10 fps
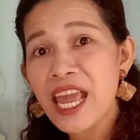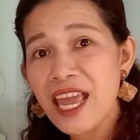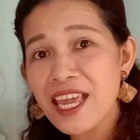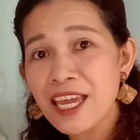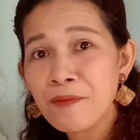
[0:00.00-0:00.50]

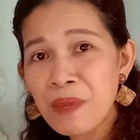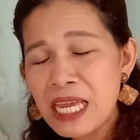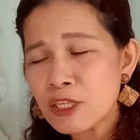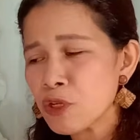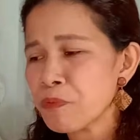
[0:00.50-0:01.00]
A and
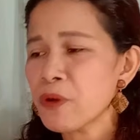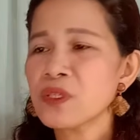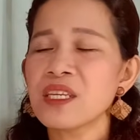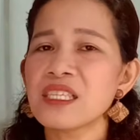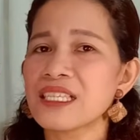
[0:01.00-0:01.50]
B.
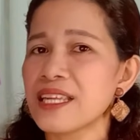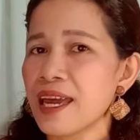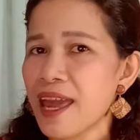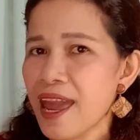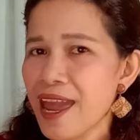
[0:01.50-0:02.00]
Suppose this is the
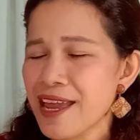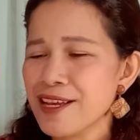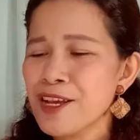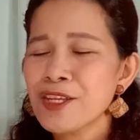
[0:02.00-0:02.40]
A.